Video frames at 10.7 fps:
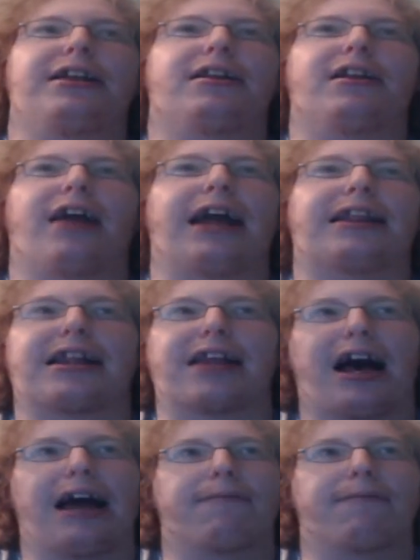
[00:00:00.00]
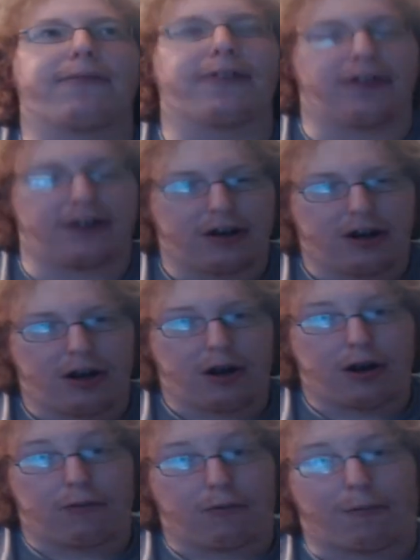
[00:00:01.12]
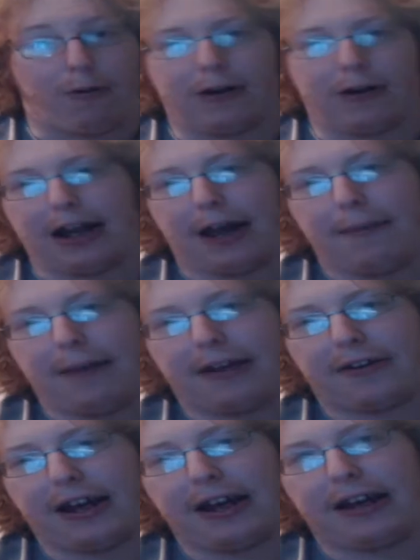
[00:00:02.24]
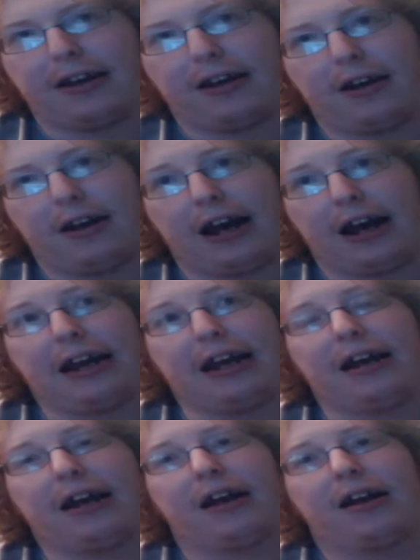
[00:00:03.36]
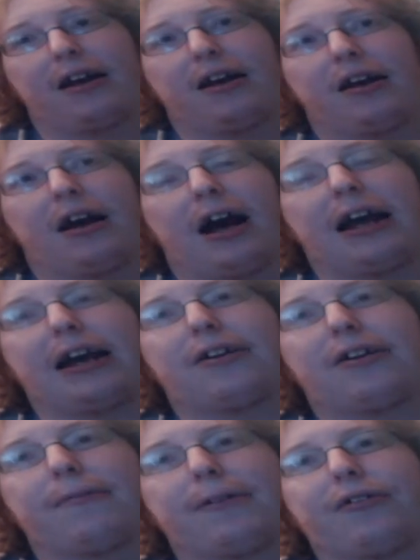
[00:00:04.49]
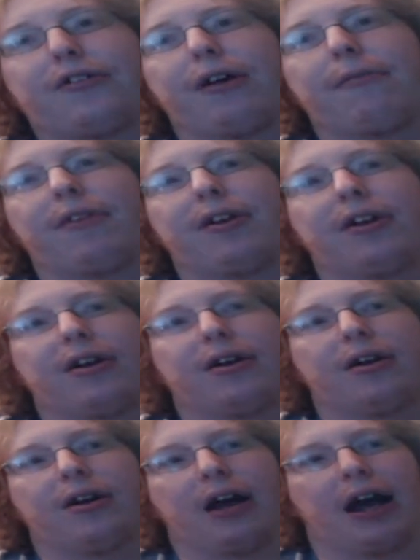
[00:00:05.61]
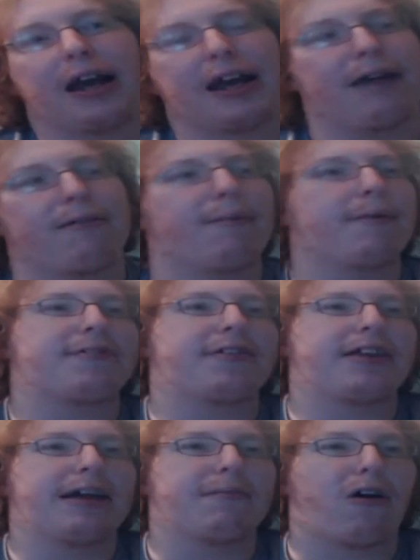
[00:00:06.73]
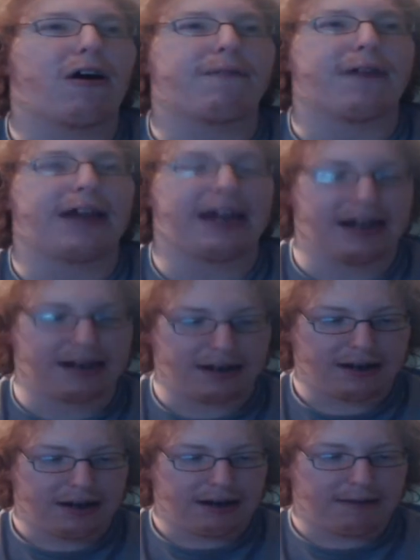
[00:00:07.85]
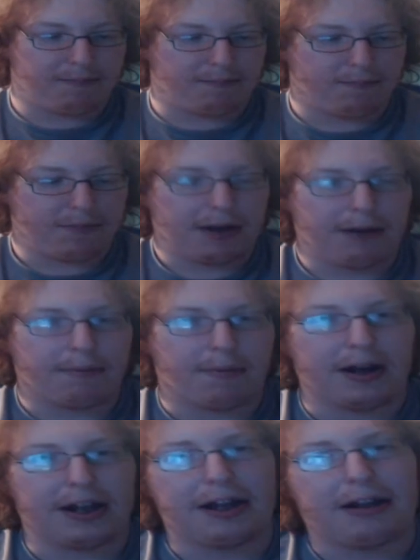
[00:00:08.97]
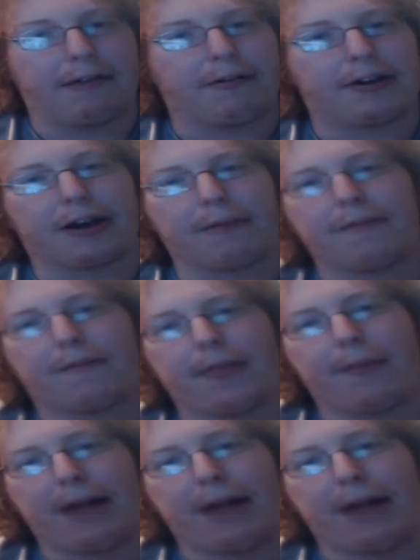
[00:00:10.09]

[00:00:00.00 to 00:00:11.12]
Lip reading: at the time for reporting on the Mets. Like, I interviewed someone, I can't remember the name offhand, but it was someone from the Mets